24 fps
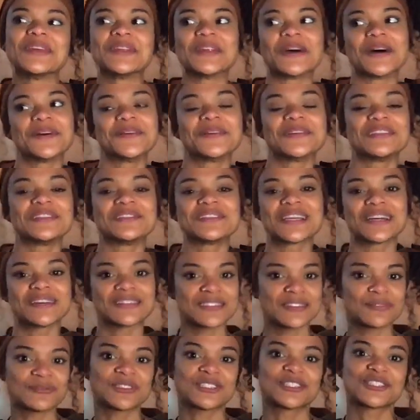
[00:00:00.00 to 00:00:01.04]
When you tell
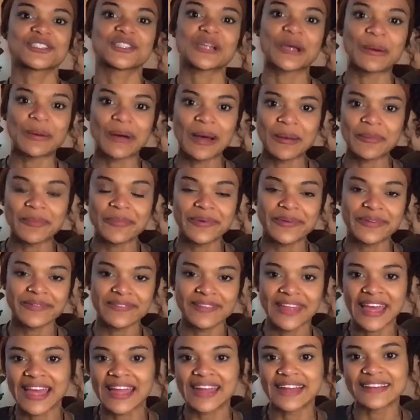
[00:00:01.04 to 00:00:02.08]
someone to show up
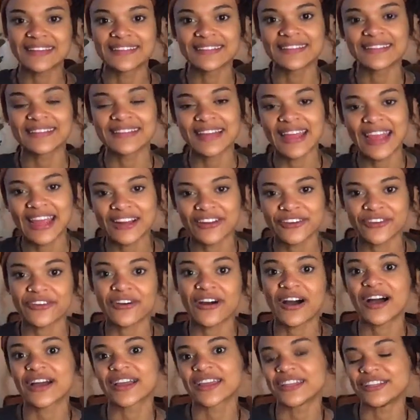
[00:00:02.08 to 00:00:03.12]
at 8
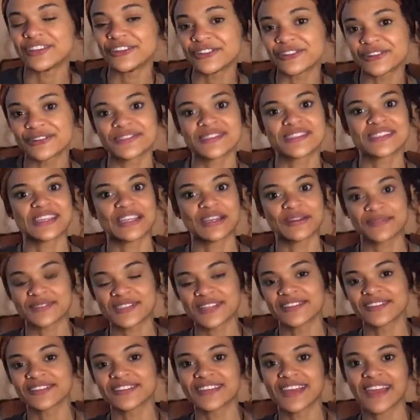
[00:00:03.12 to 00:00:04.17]
o'clock and you don't see them
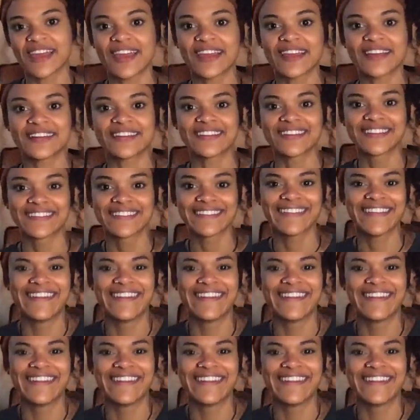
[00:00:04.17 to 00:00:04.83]
till 10,